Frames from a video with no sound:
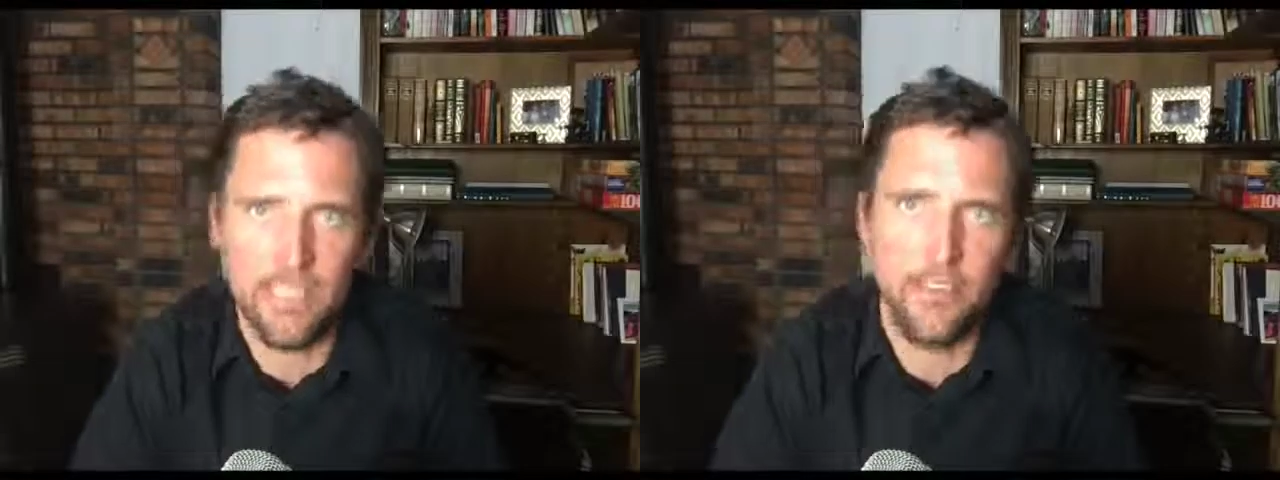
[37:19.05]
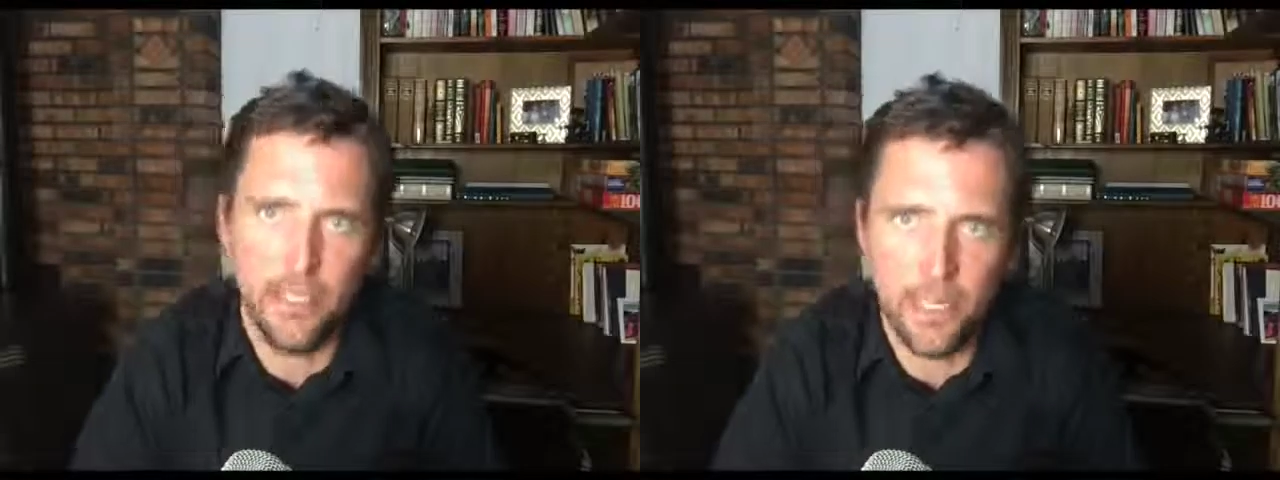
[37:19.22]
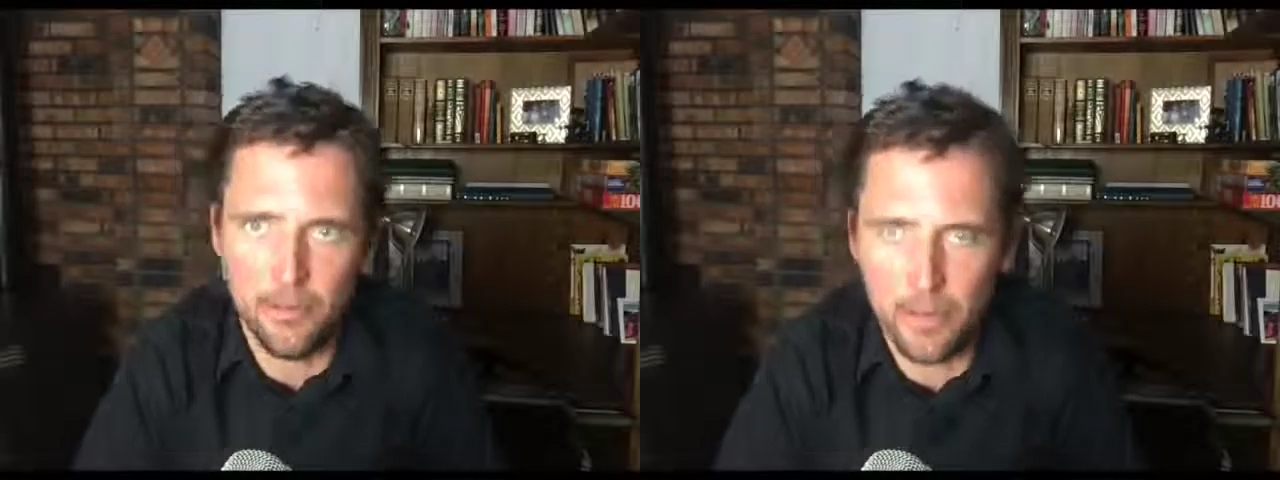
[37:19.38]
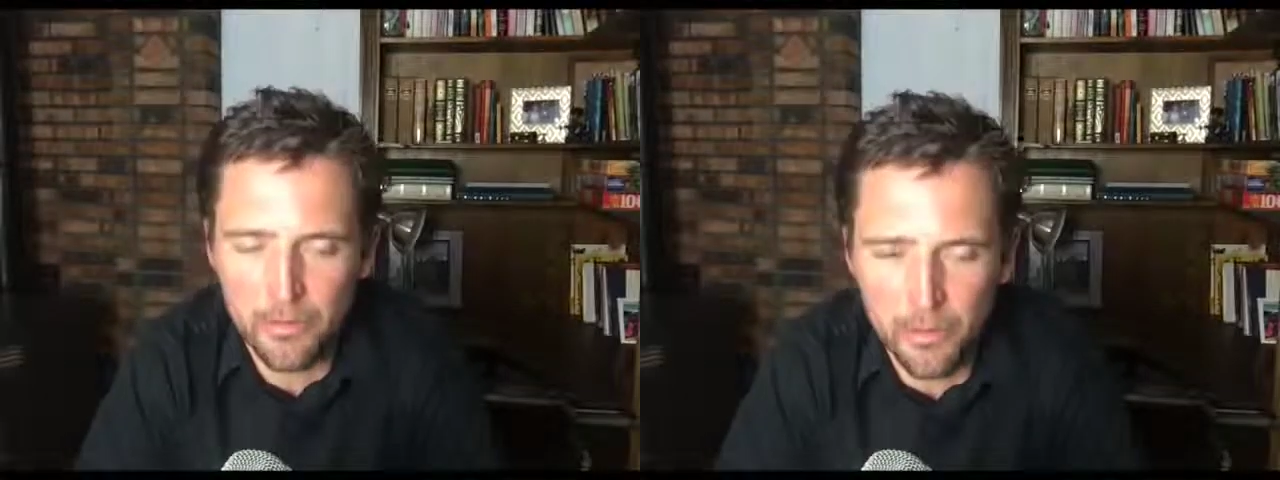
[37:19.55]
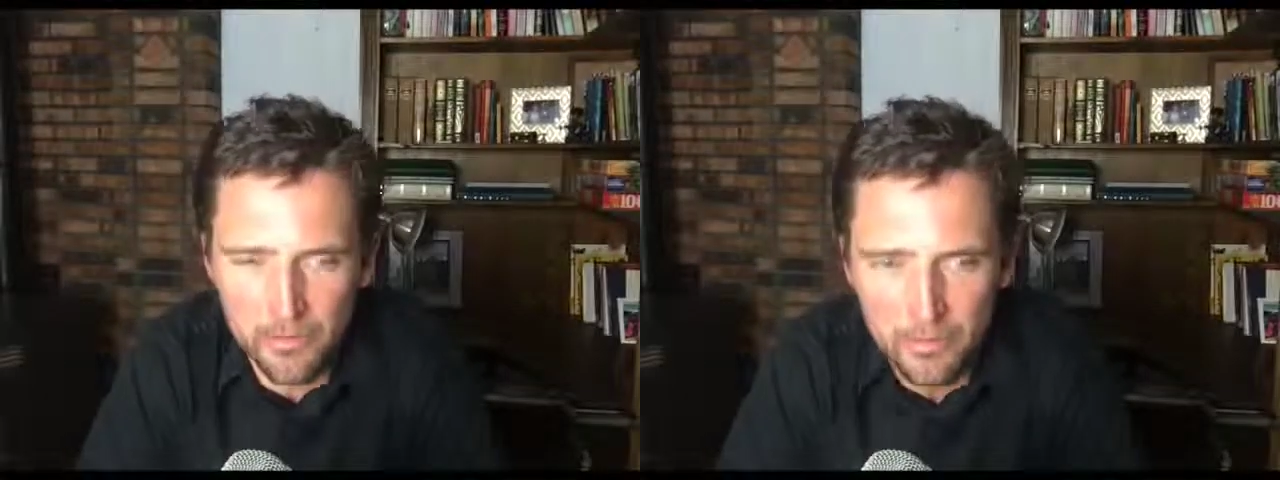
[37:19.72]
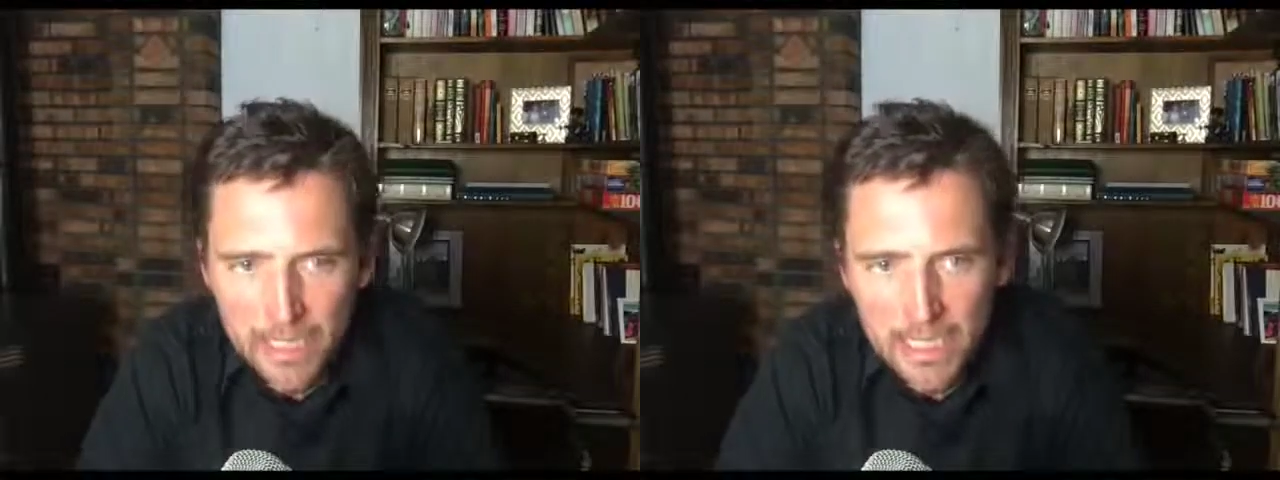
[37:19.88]
I go down and work with
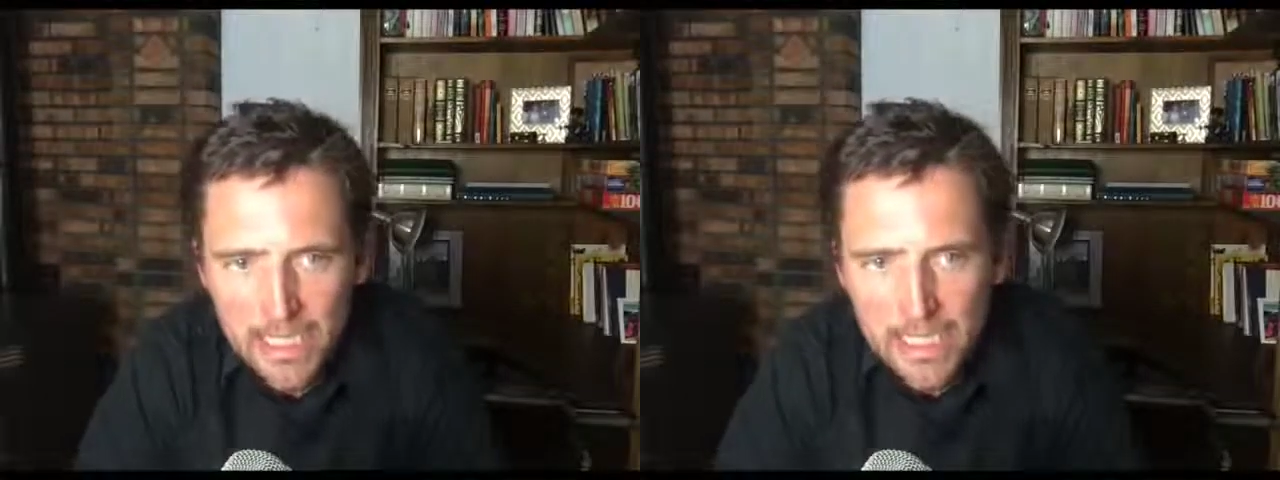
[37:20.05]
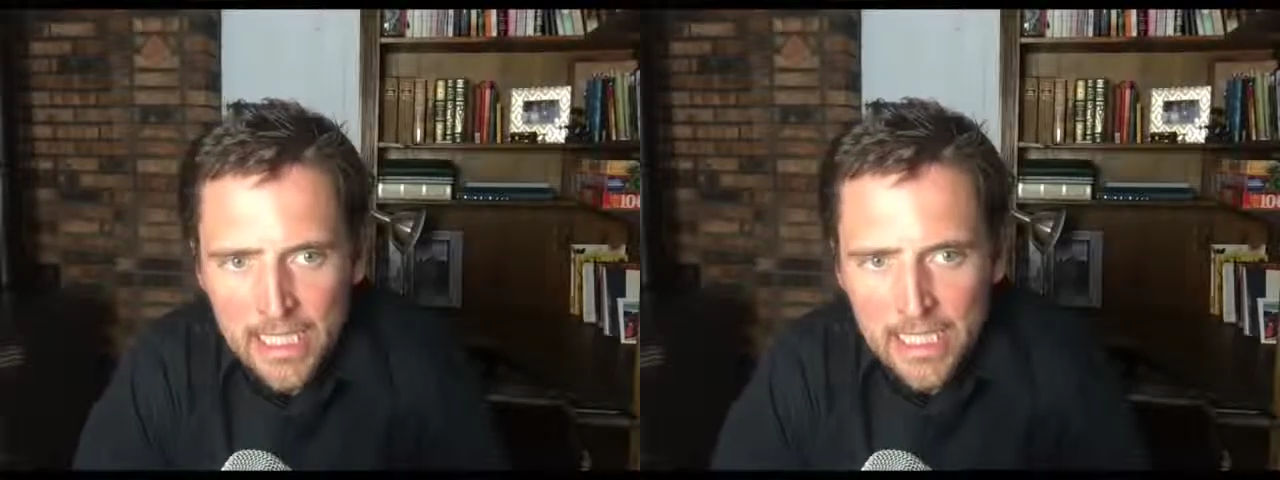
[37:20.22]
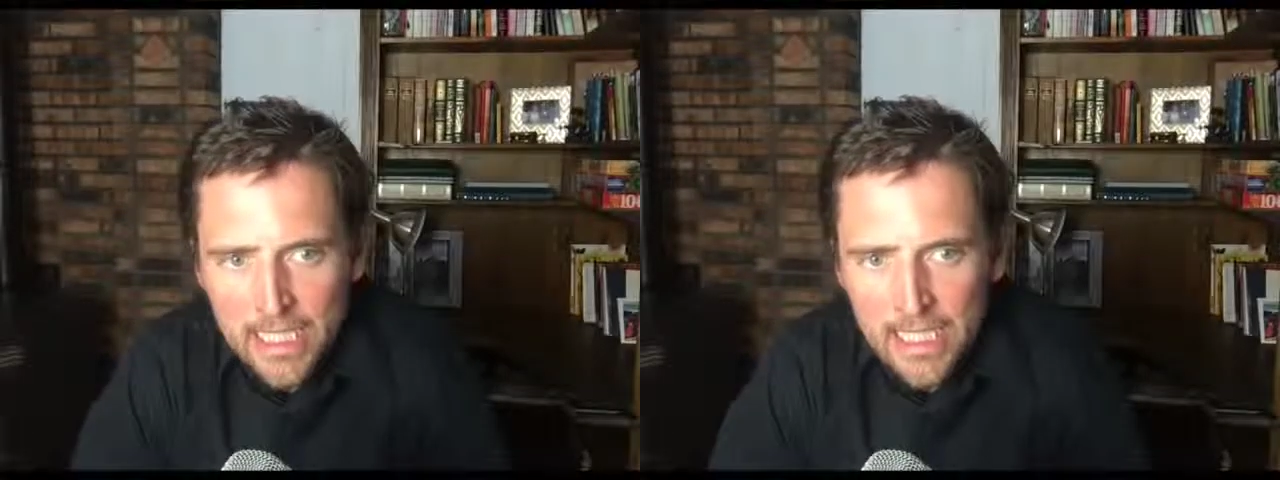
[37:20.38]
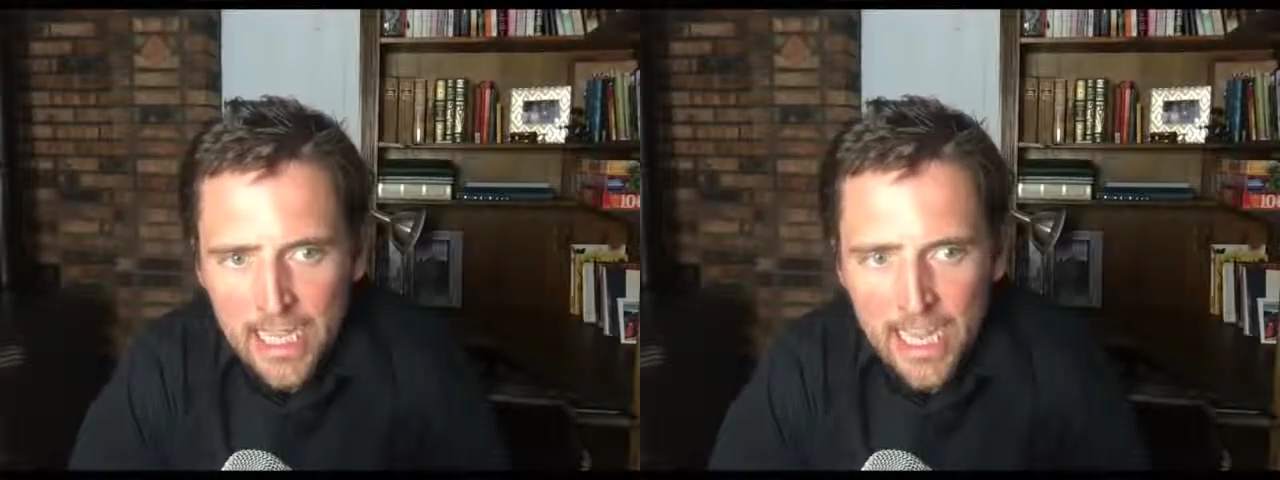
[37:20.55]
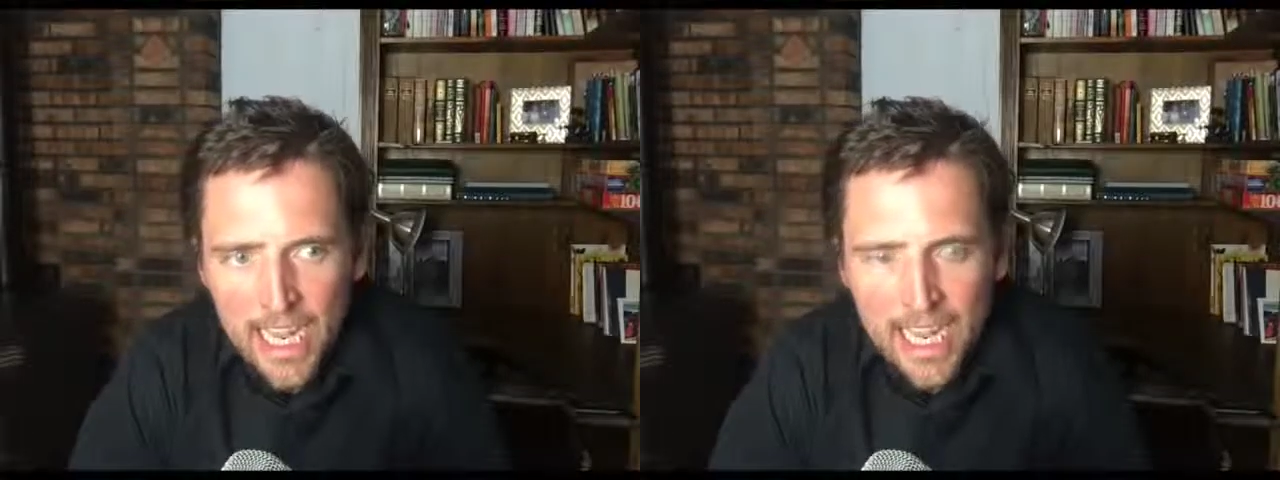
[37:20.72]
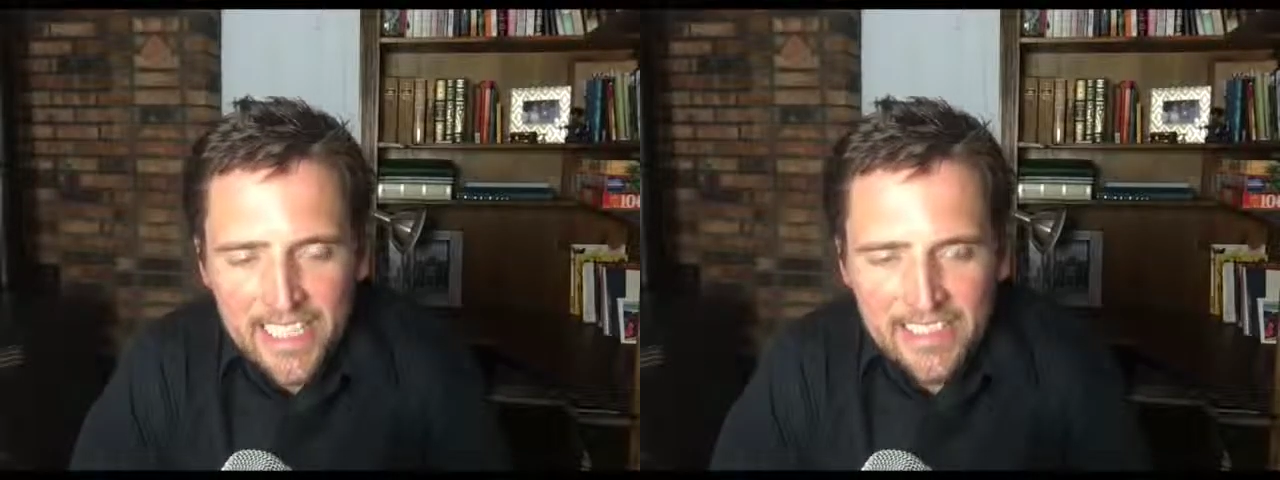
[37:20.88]
him.
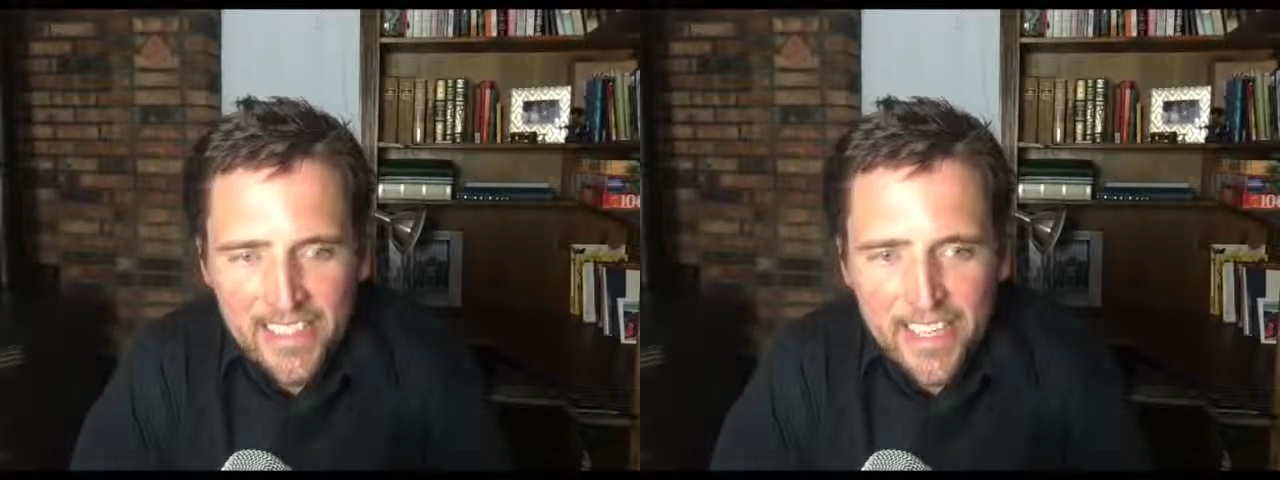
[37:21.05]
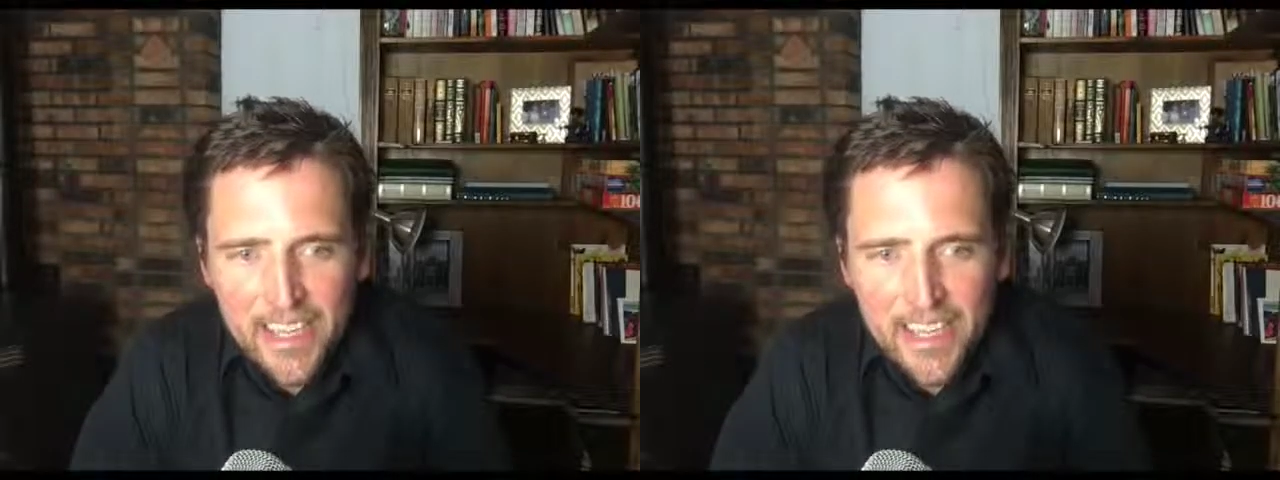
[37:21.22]
And